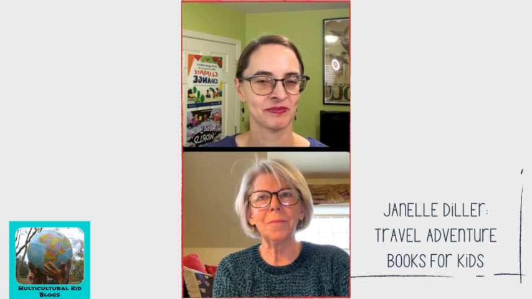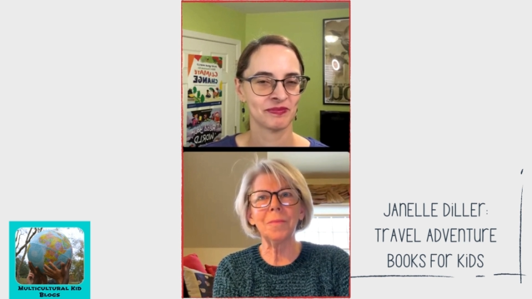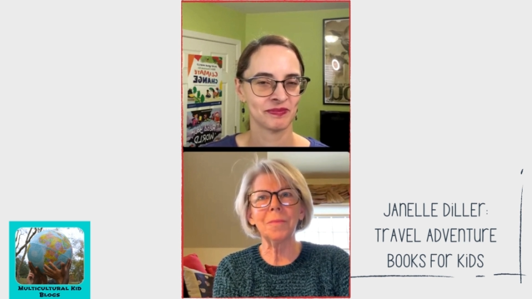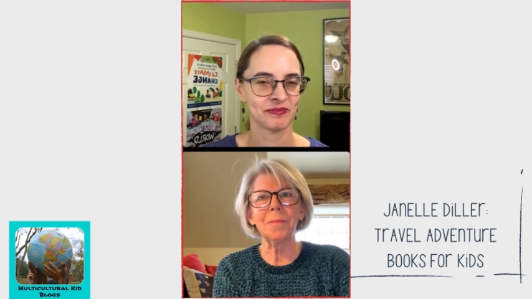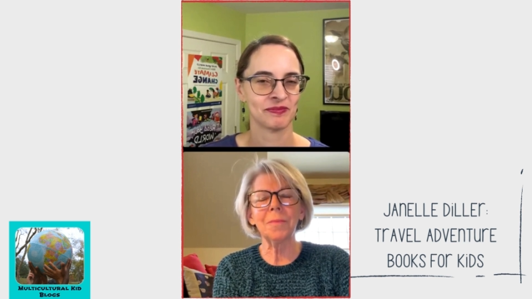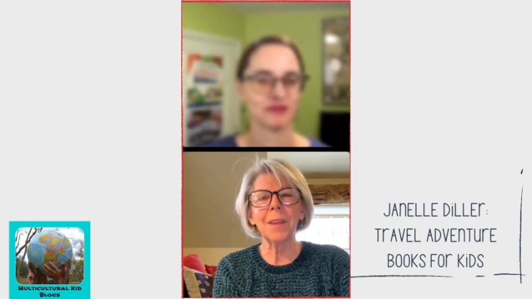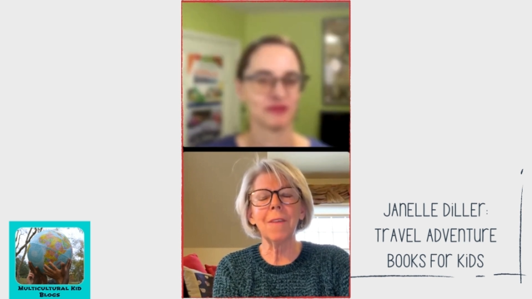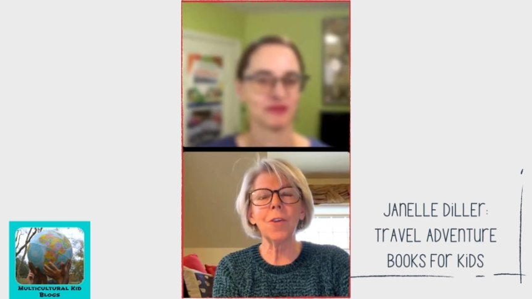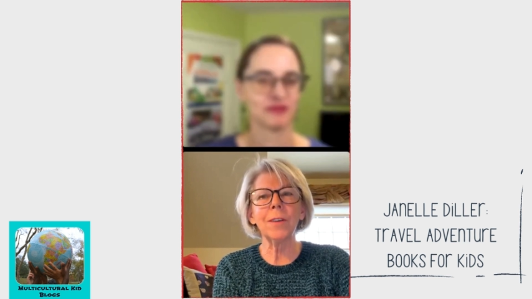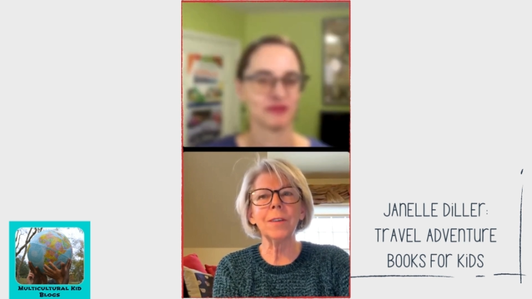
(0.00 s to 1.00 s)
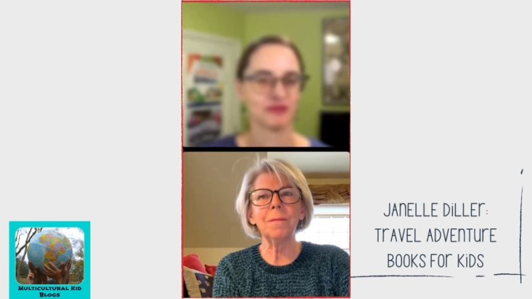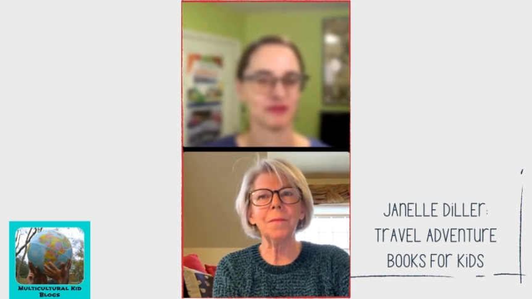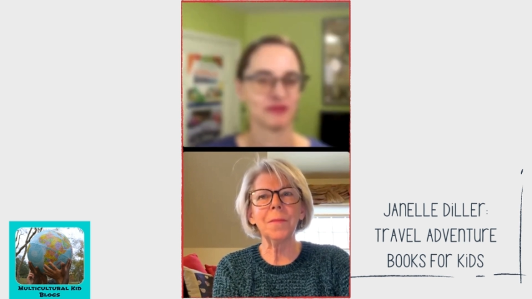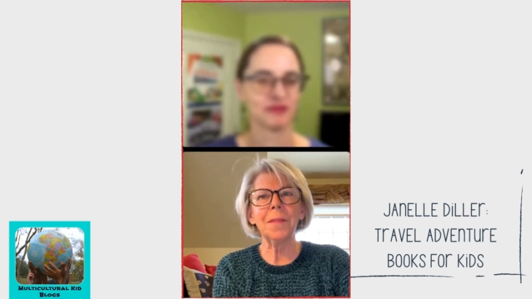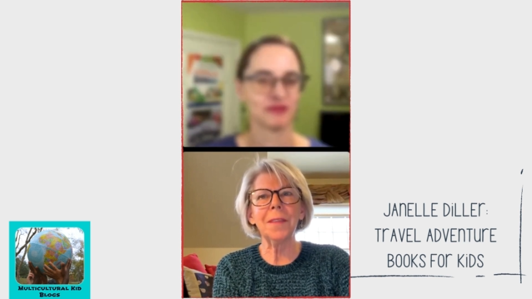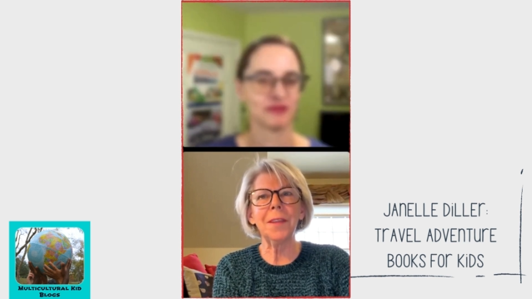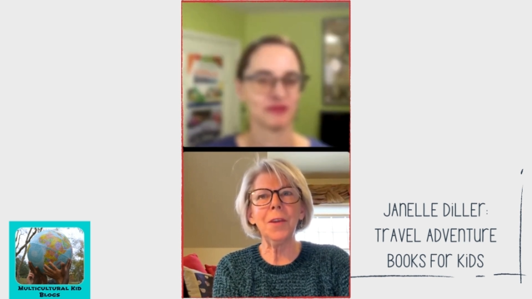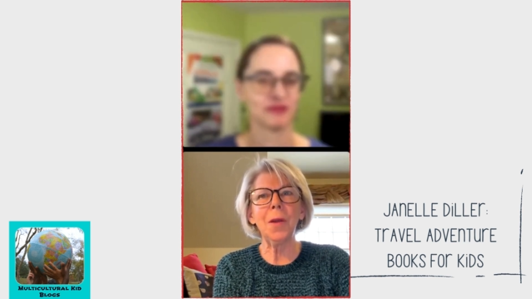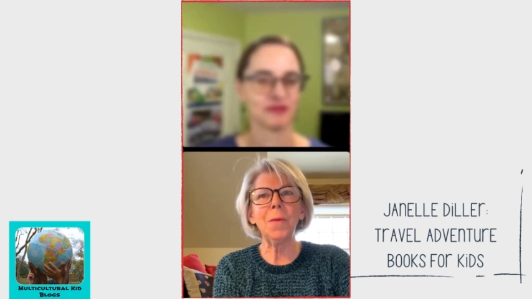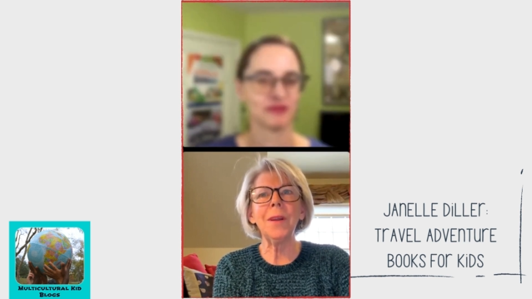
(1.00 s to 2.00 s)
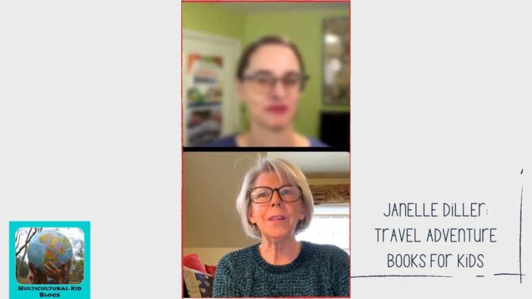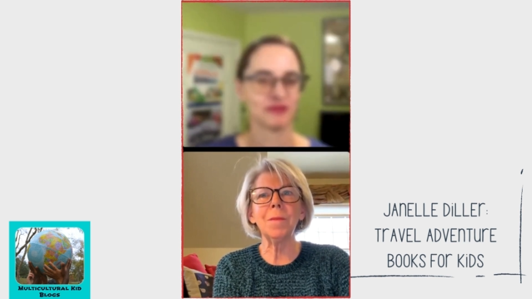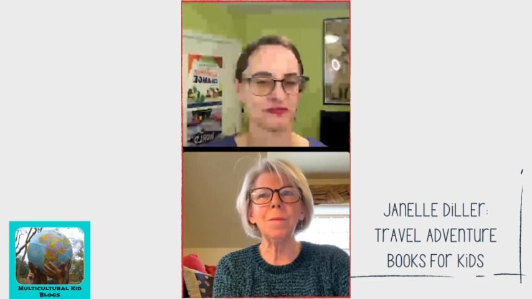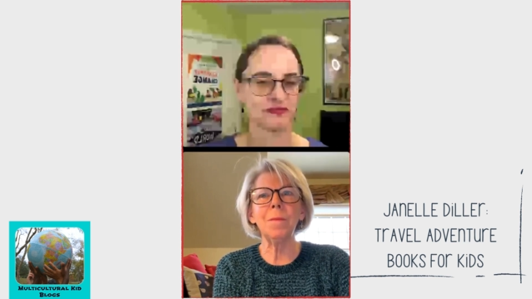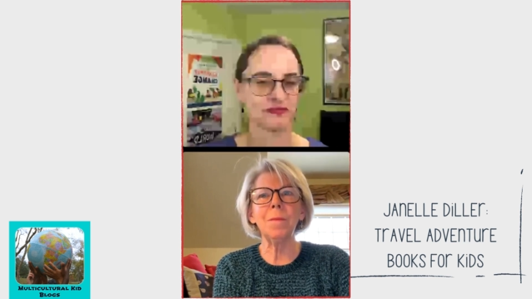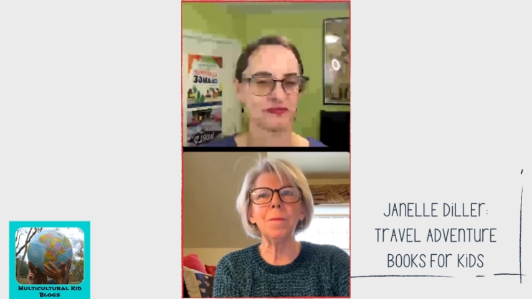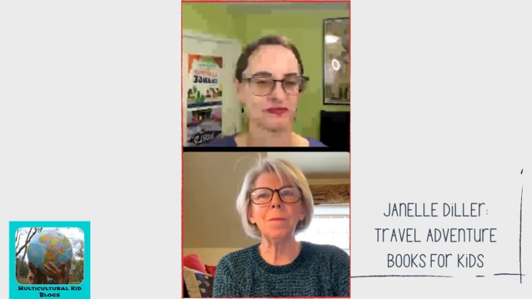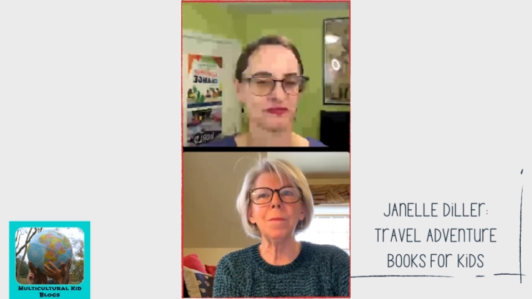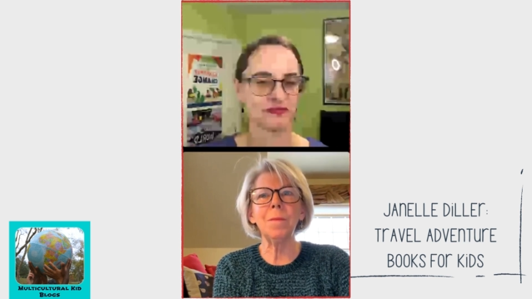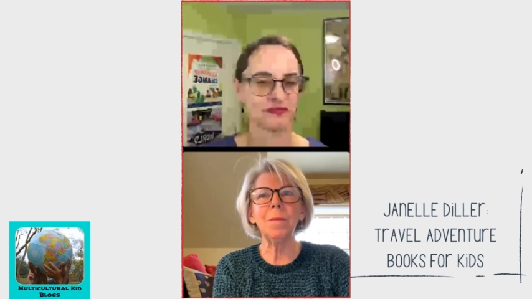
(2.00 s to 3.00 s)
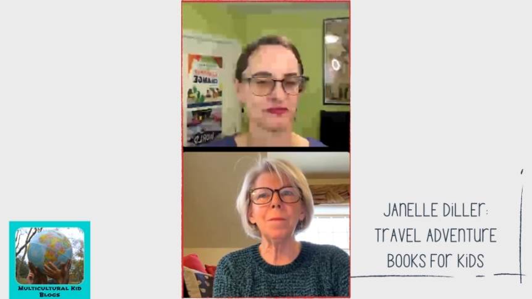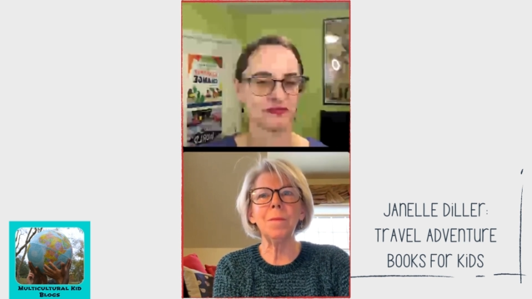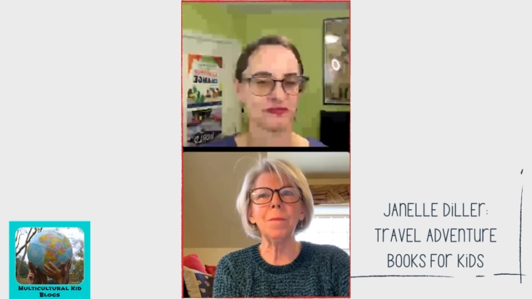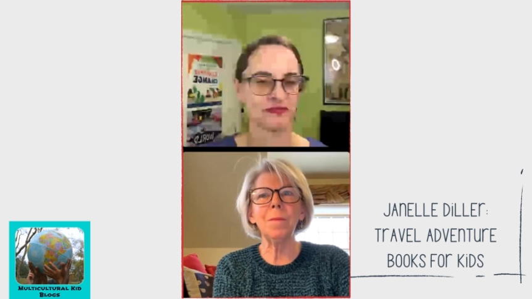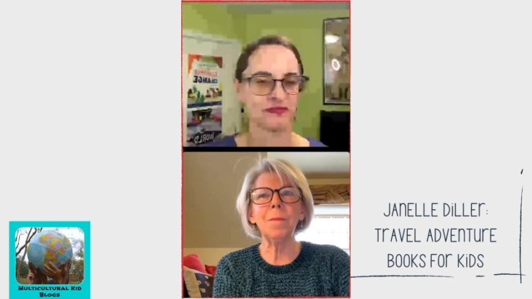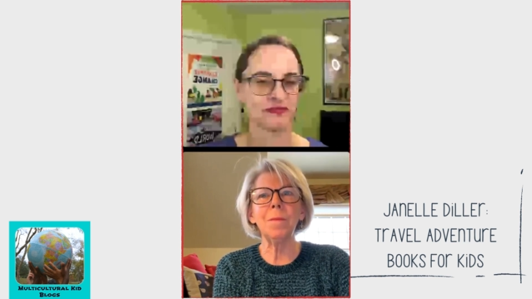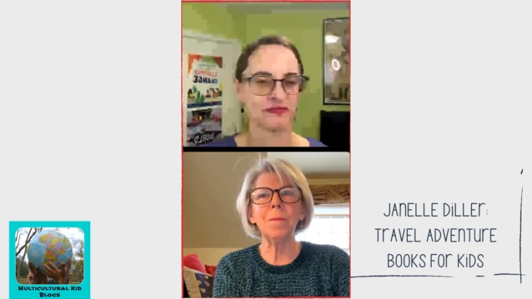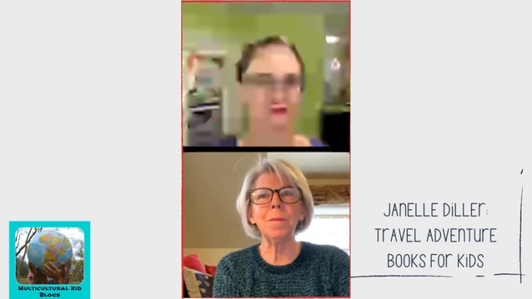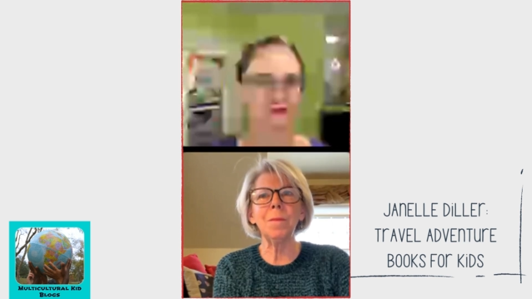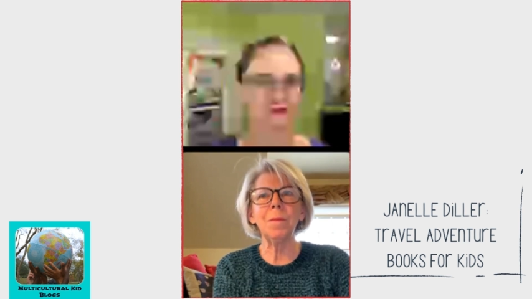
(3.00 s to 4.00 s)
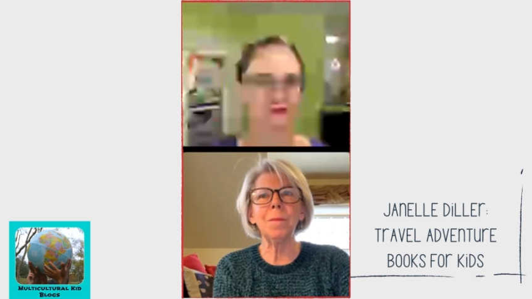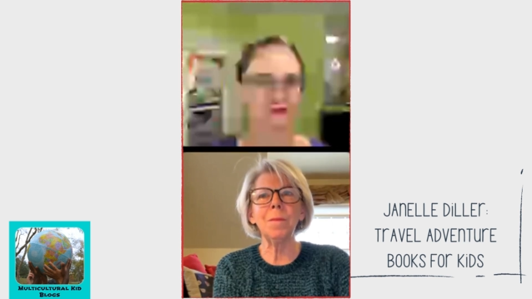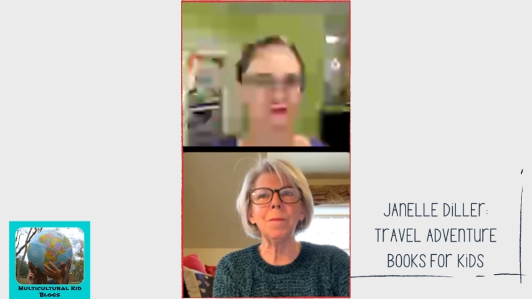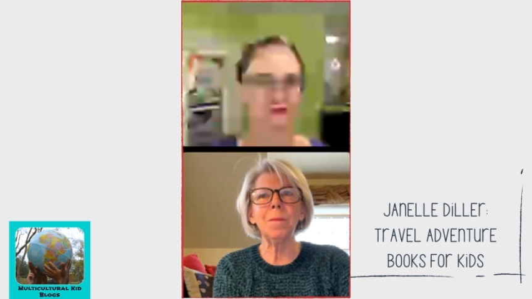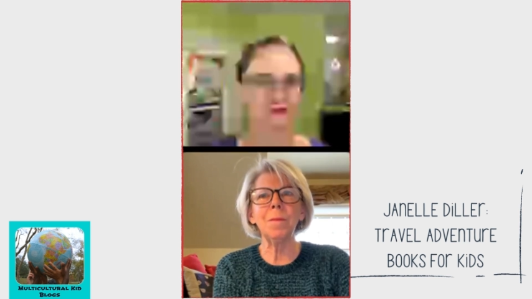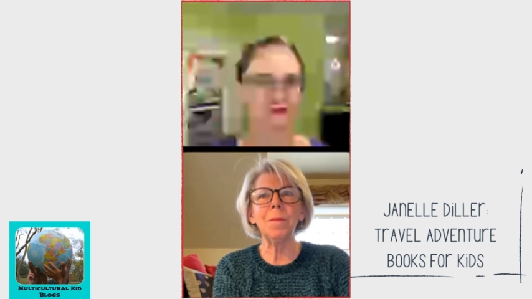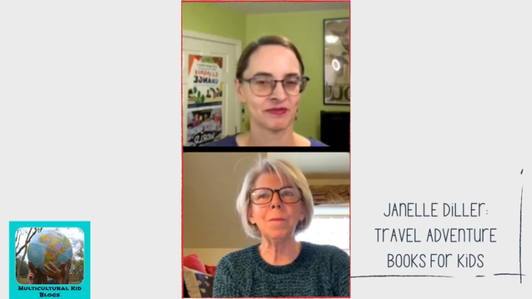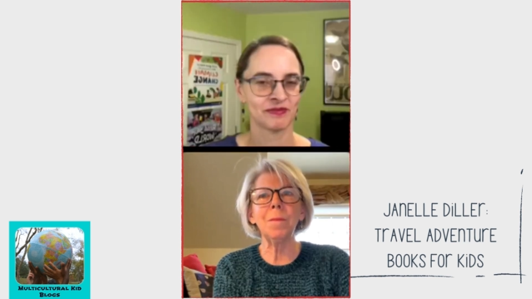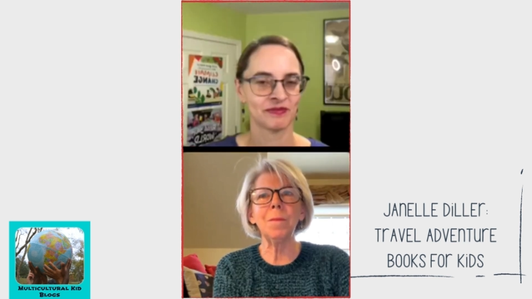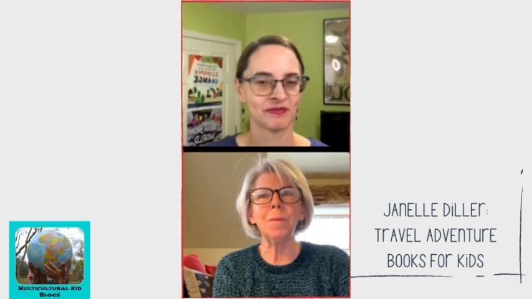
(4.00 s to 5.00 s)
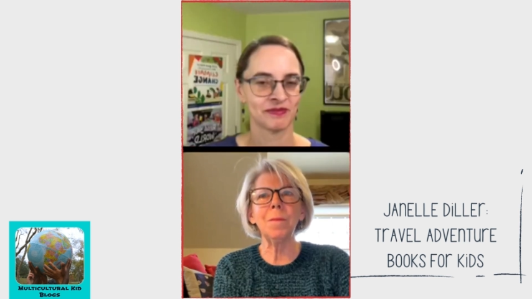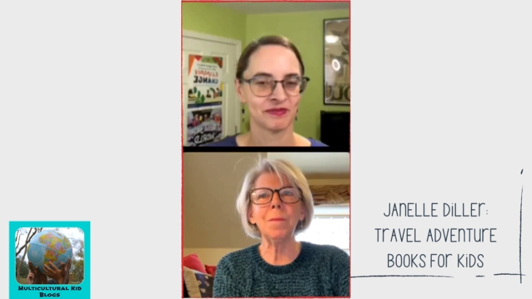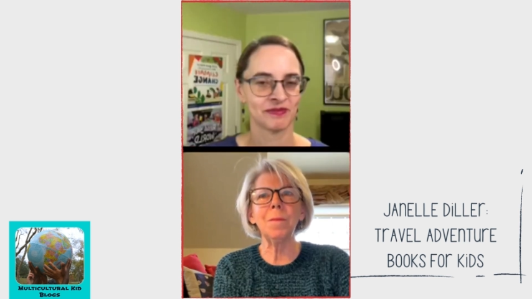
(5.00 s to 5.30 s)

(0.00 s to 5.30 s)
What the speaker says: Nothing is said.